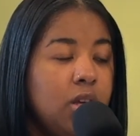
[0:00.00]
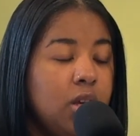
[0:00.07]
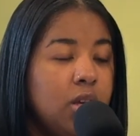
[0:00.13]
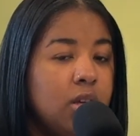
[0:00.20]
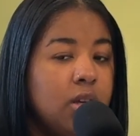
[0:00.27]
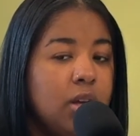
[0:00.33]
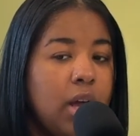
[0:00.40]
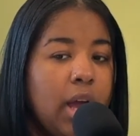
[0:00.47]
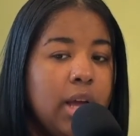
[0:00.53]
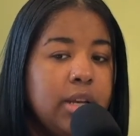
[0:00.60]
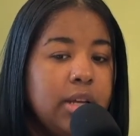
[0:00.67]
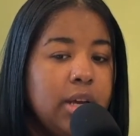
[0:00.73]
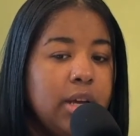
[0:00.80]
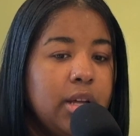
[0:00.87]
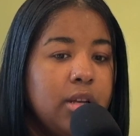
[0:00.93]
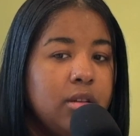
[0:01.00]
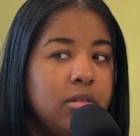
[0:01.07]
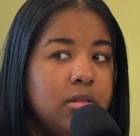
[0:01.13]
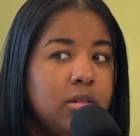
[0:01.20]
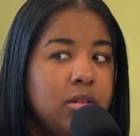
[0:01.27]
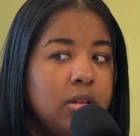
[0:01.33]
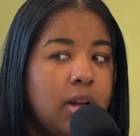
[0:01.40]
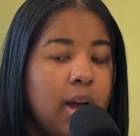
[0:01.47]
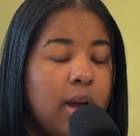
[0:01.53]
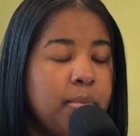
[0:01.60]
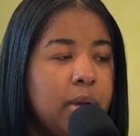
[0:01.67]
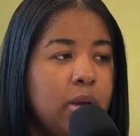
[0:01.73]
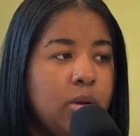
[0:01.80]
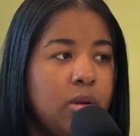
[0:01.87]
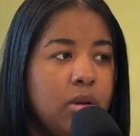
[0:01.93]
Yeah. And then, I
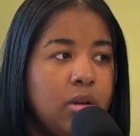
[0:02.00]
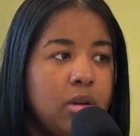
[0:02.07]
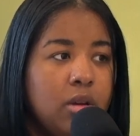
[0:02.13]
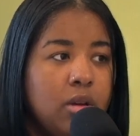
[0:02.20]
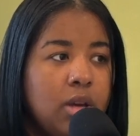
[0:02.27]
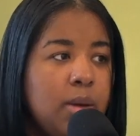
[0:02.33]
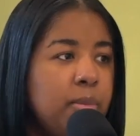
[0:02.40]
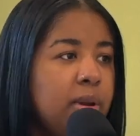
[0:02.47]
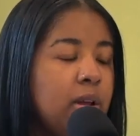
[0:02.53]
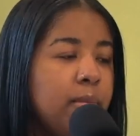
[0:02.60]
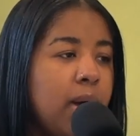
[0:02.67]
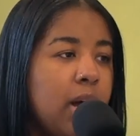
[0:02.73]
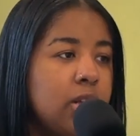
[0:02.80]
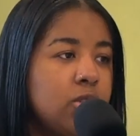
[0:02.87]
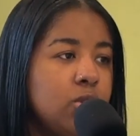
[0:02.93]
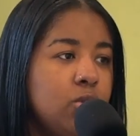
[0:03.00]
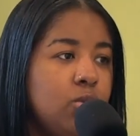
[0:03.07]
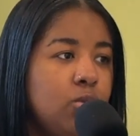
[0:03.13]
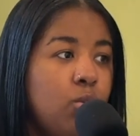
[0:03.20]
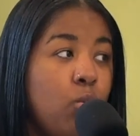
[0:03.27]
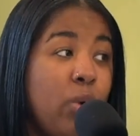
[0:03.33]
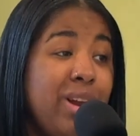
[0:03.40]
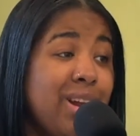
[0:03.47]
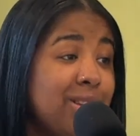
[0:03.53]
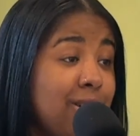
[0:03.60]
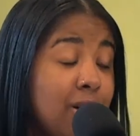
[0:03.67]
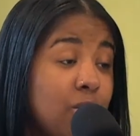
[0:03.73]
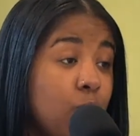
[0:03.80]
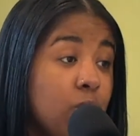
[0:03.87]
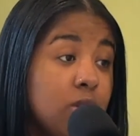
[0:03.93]
mean, keeping in mind too, we not the
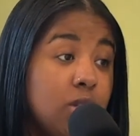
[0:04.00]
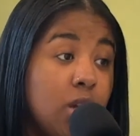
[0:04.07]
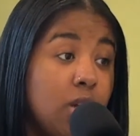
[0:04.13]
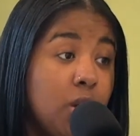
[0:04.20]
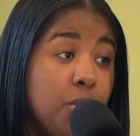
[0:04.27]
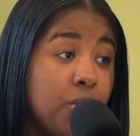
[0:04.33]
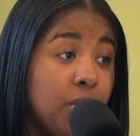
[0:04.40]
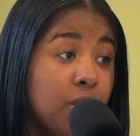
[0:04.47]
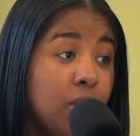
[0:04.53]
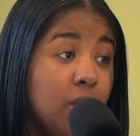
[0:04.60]
only ones getting older.